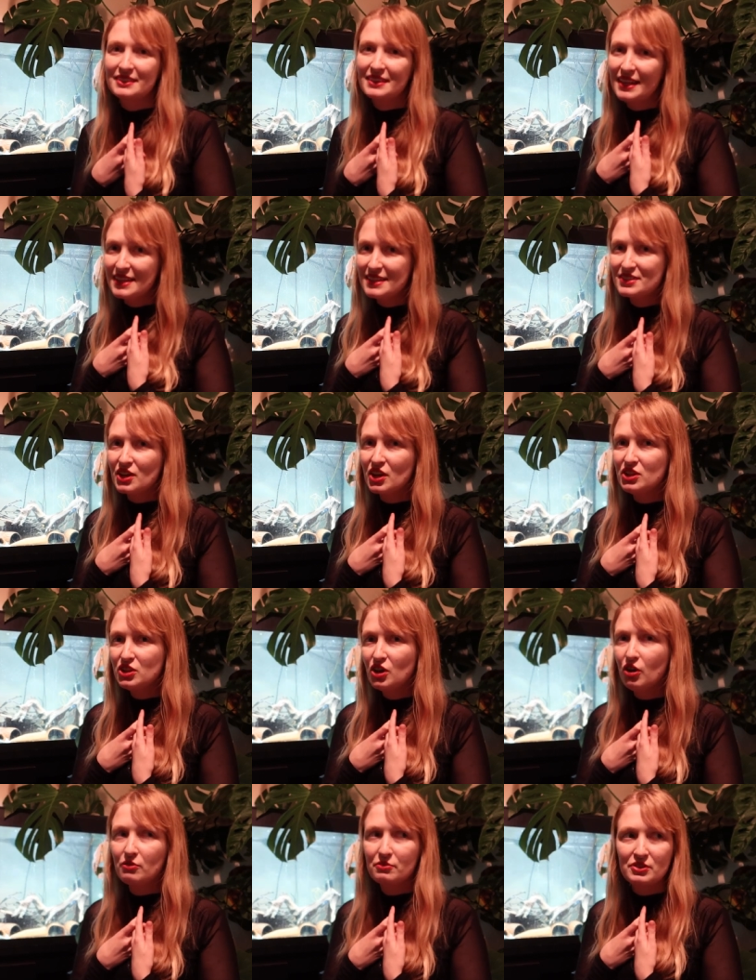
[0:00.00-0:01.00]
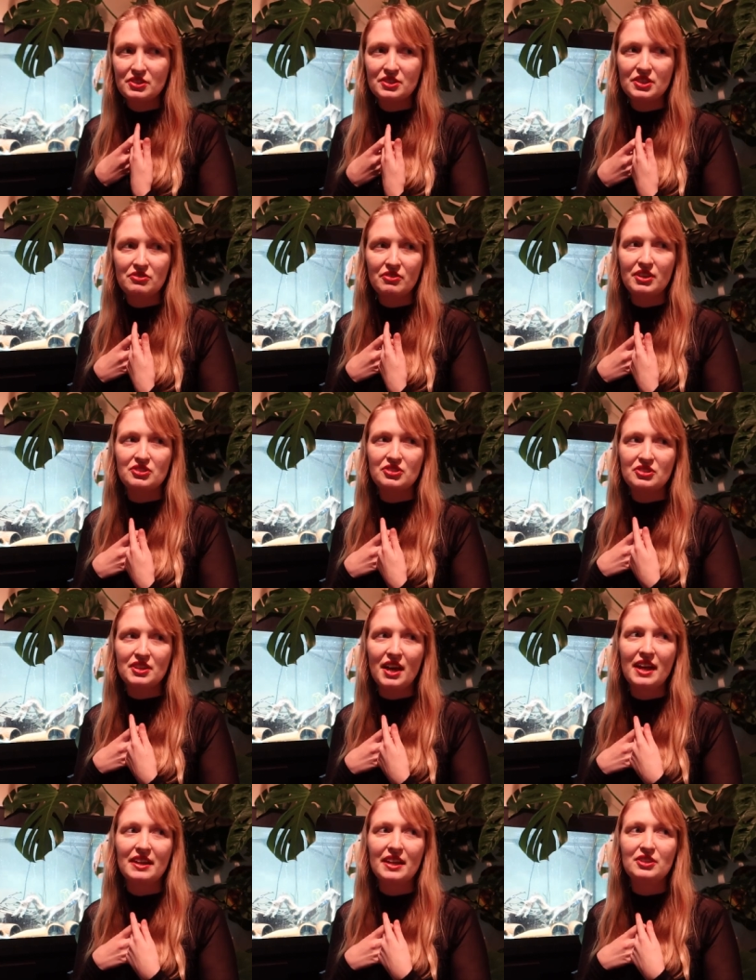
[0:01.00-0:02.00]
there's a lot of considerations,
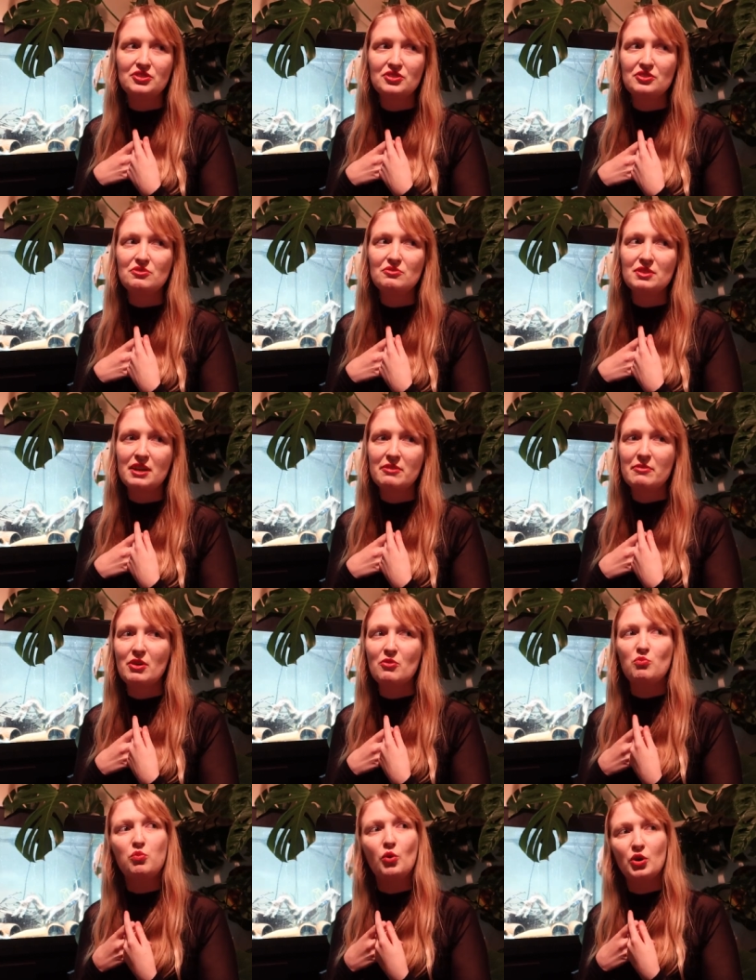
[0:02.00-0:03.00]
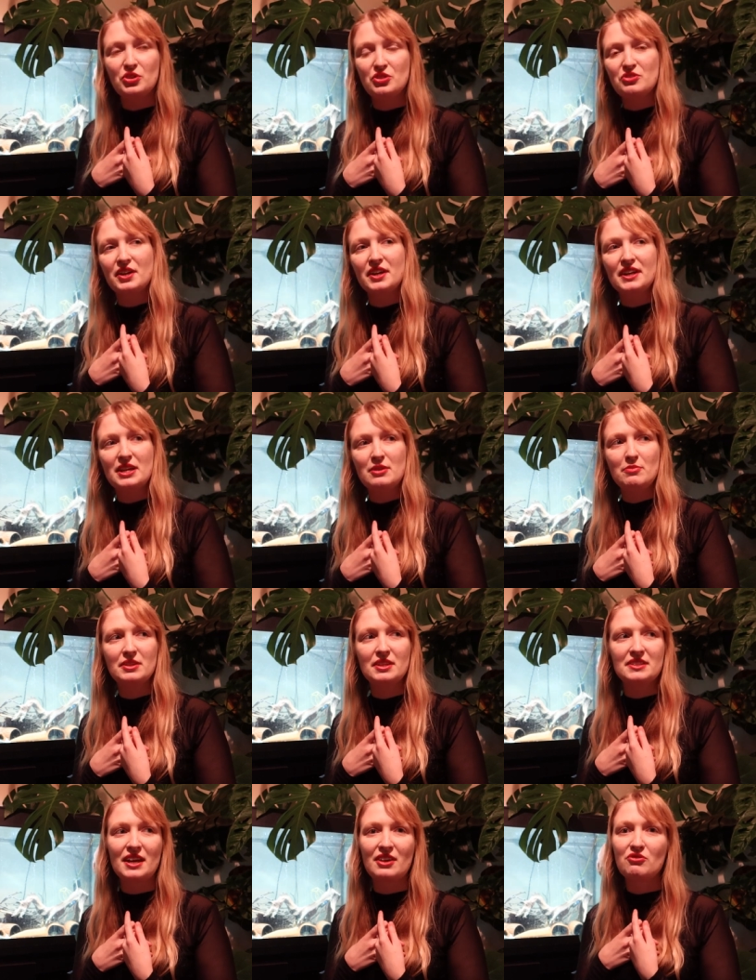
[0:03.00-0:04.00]
and they do limit what you can keep
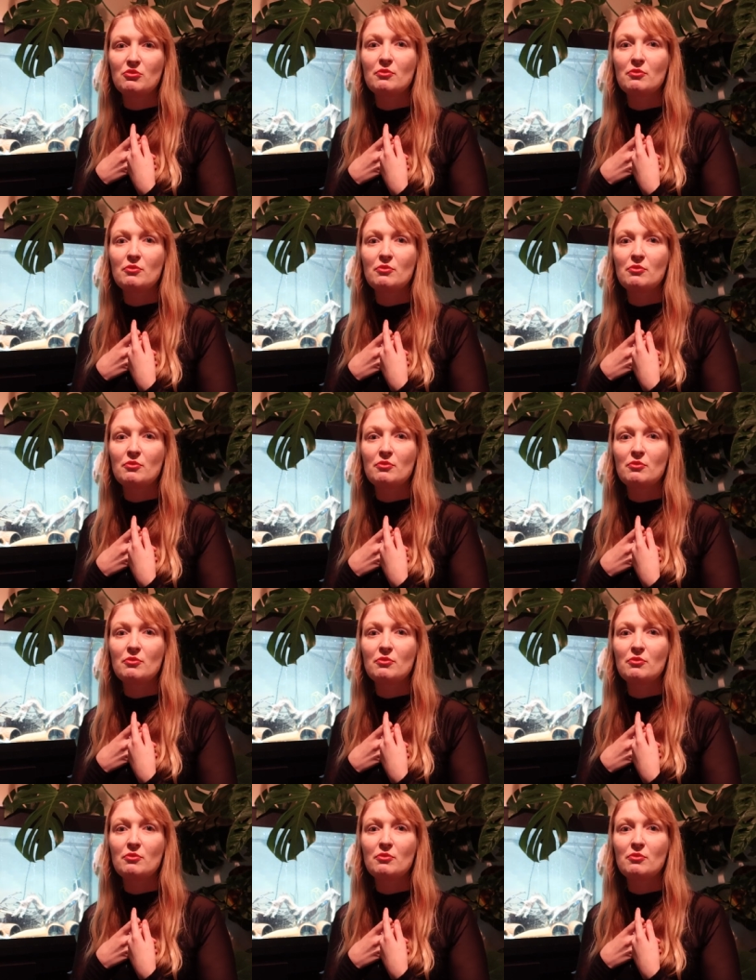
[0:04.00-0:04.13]
in the tank.